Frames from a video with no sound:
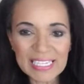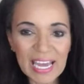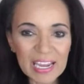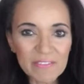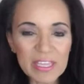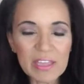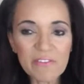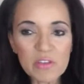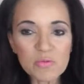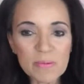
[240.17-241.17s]
live. If
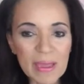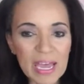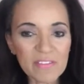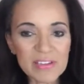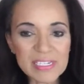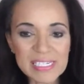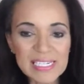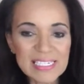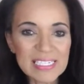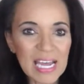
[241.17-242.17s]
you haven't
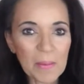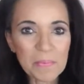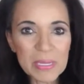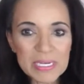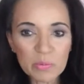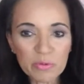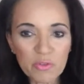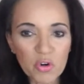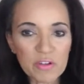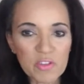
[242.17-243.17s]
been here
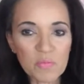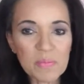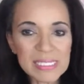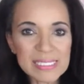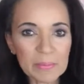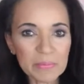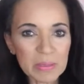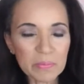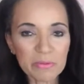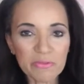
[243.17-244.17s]
before, if you missed
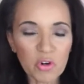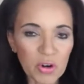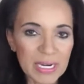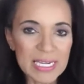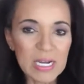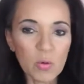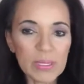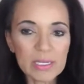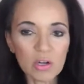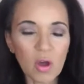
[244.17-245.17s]
something before, we
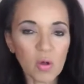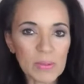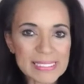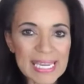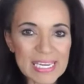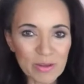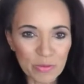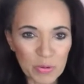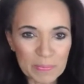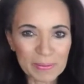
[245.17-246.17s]
can always get you the
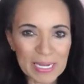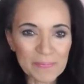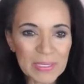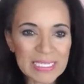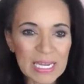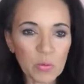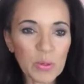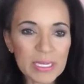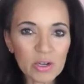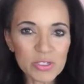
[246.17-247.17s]
replay. Now,
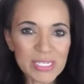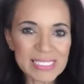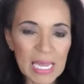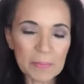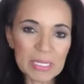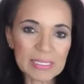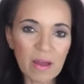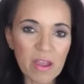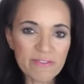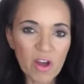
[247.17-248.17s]
we are just coming
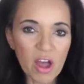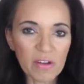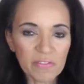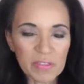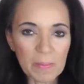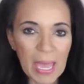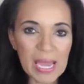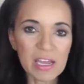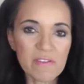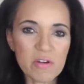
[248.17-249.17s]
live off the
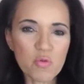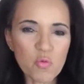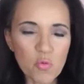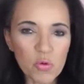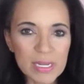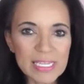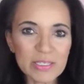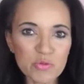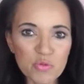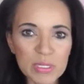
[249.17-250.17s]
back of a
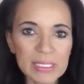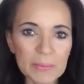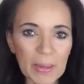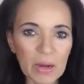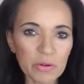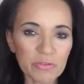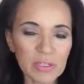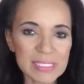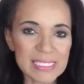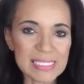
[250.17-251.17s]
really, really powerful
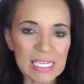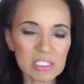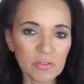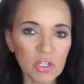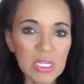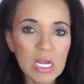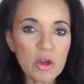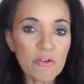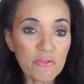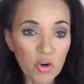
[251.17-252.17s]
and successful
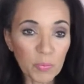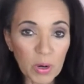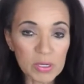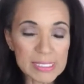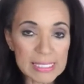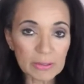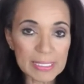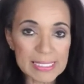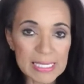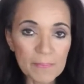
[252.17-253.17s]
four-part
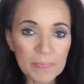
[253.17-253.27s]
series